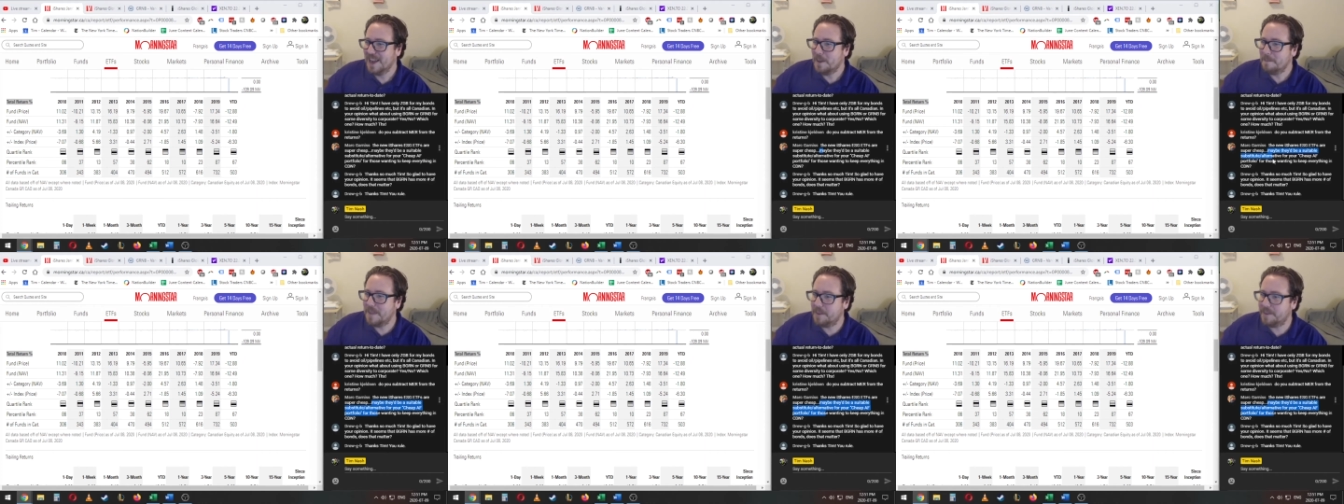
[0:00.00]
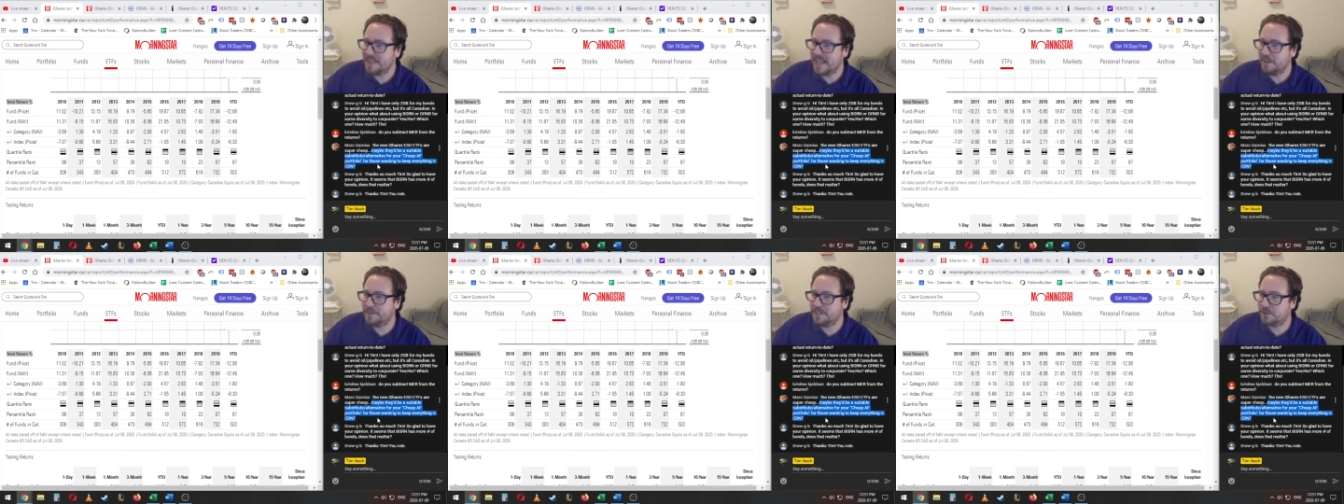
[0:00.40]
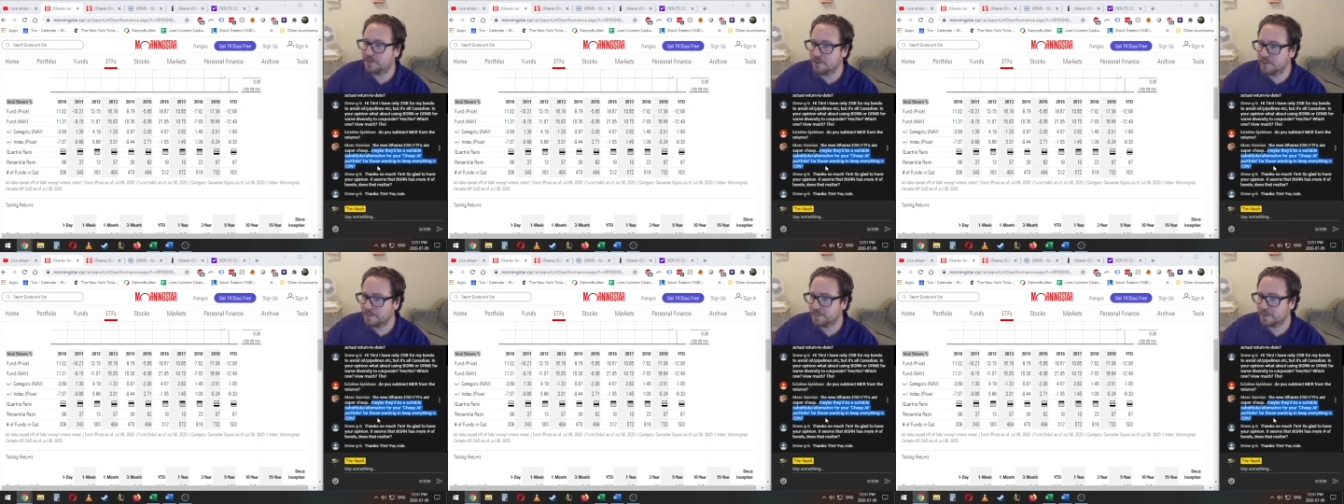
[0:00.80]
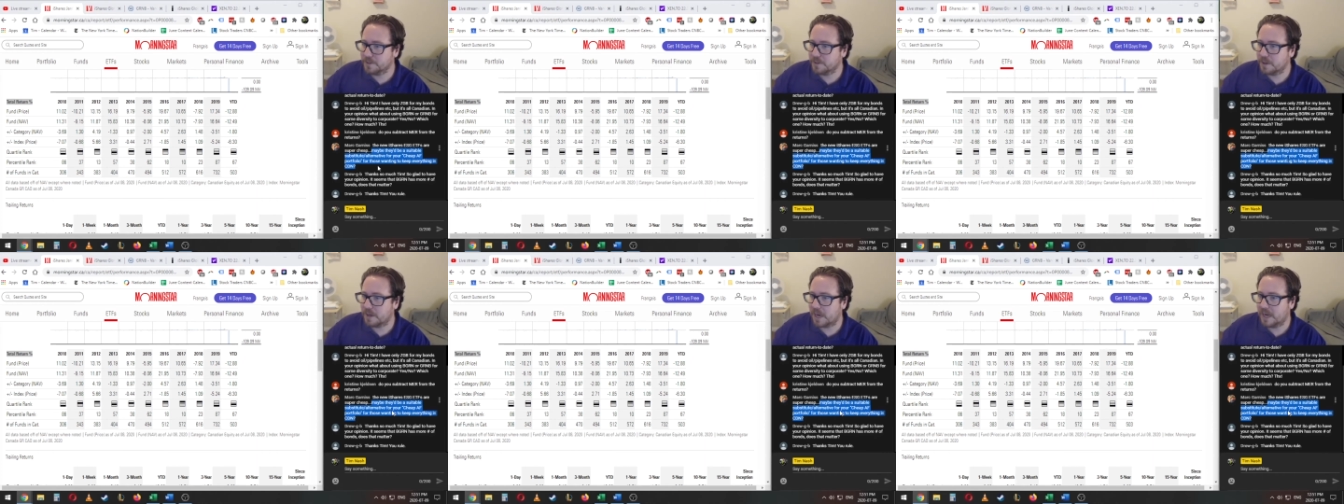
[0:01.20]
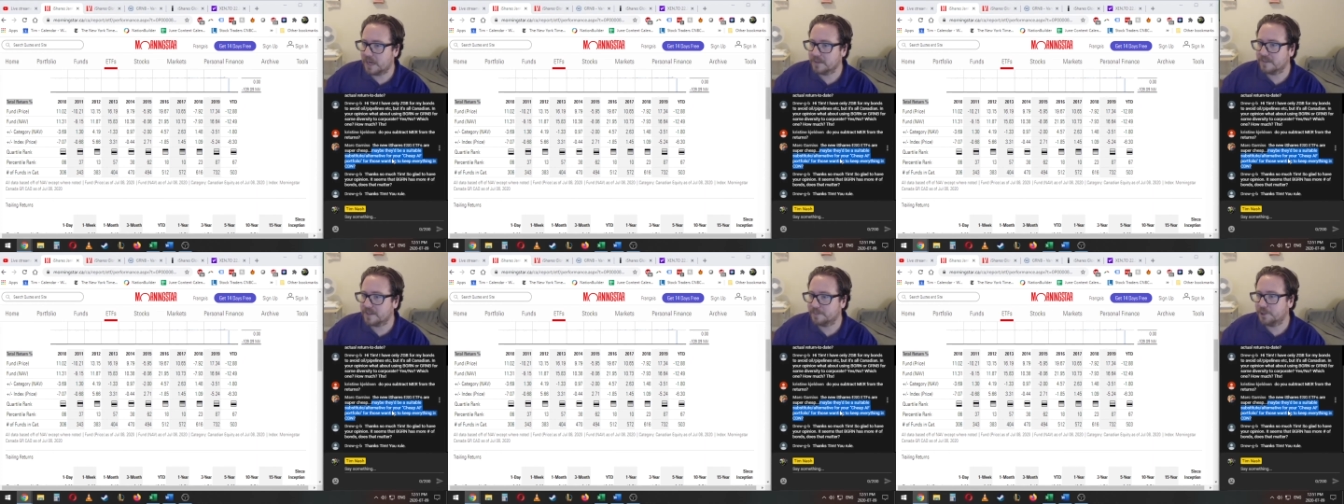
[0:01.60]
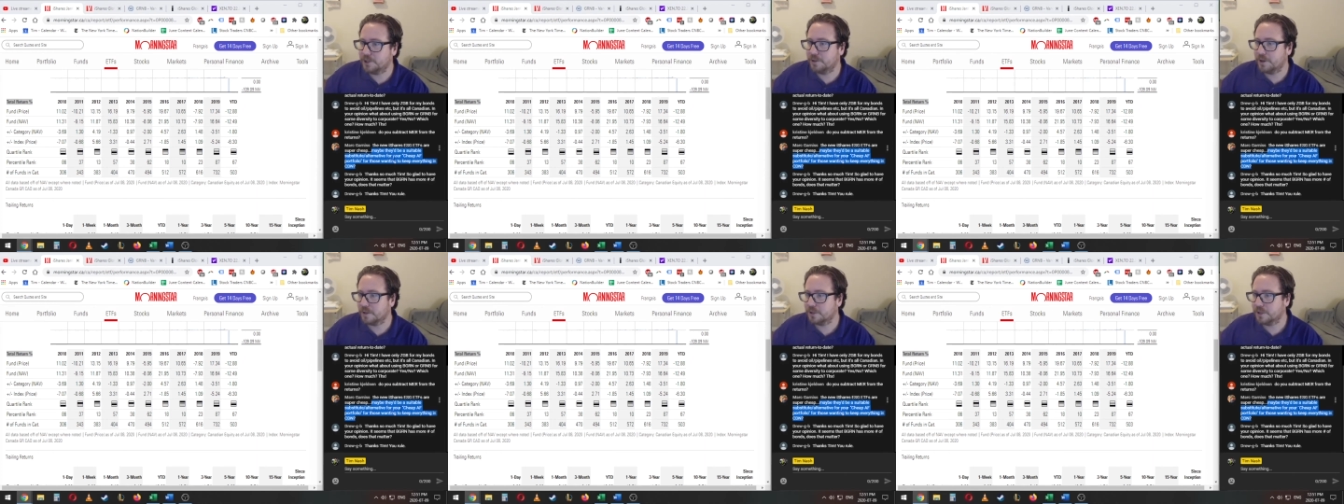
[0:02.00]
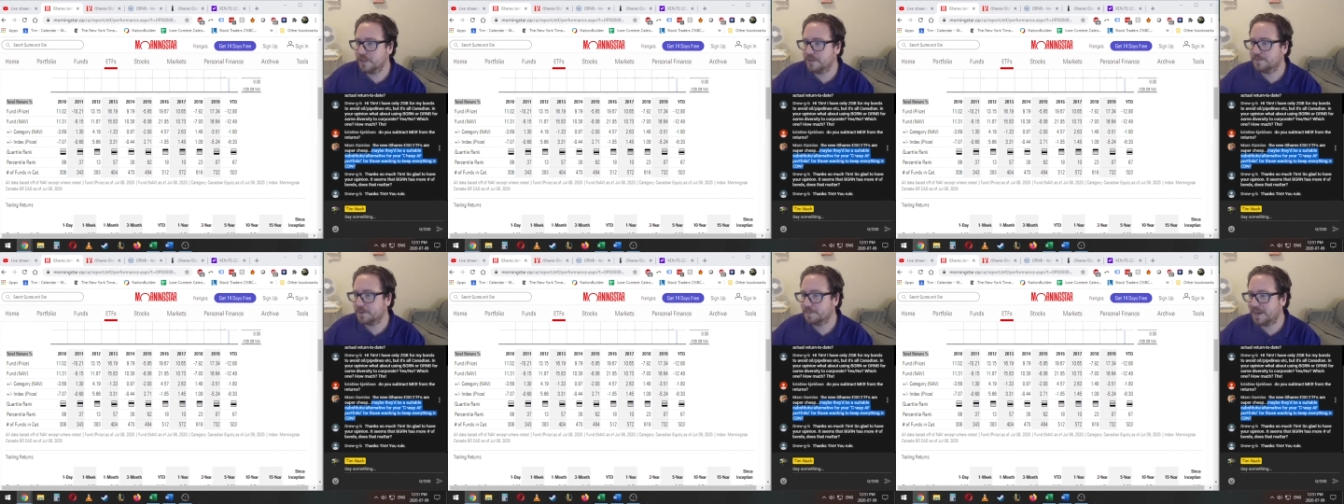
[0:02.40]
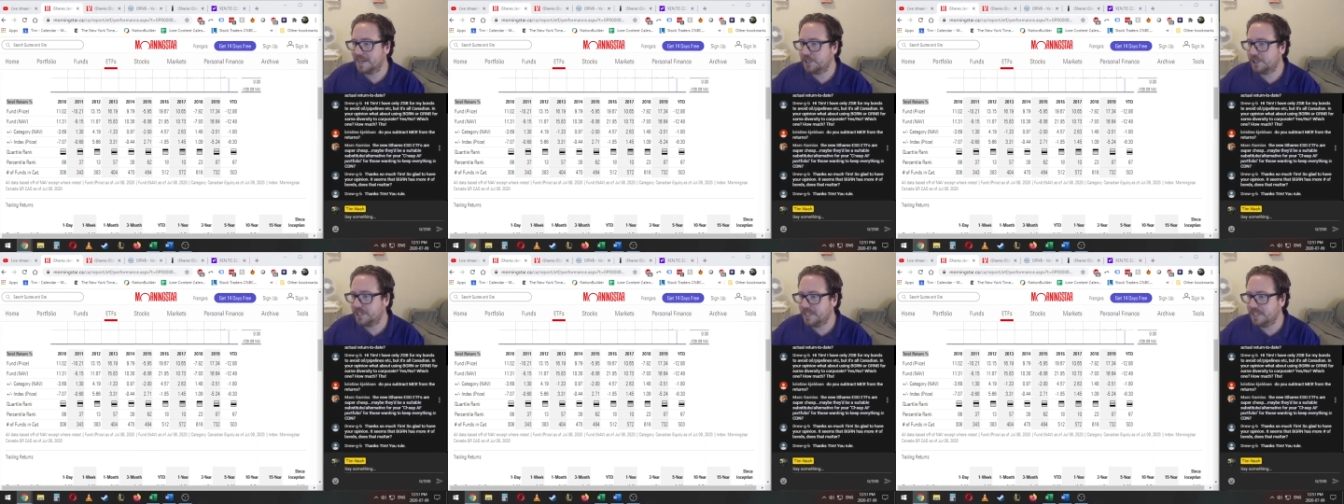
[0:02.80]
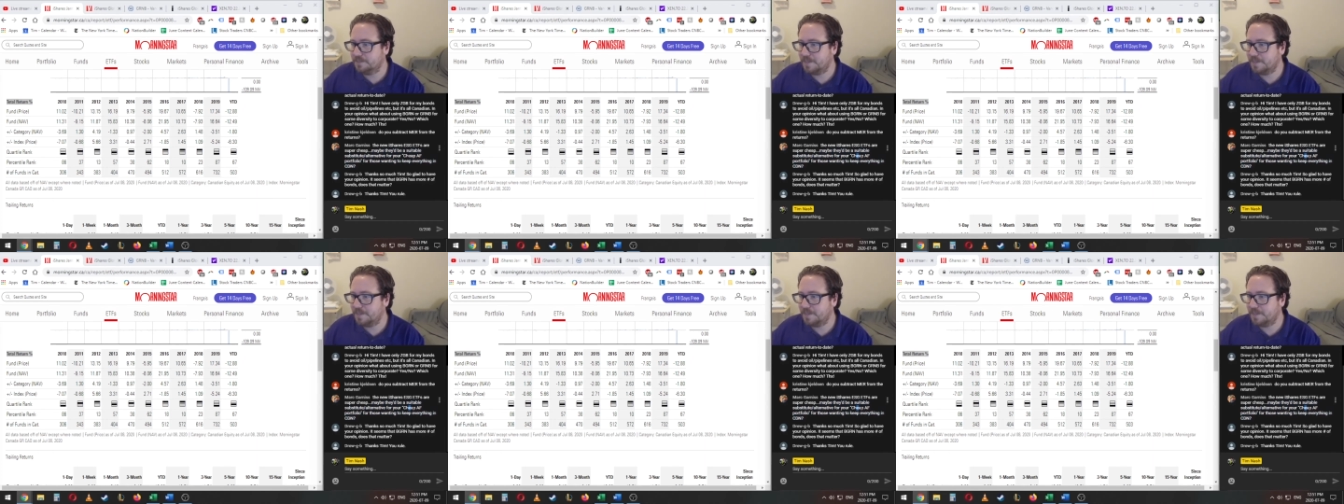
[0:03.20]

Maybe they'd be suitable substitute alternative for my cheap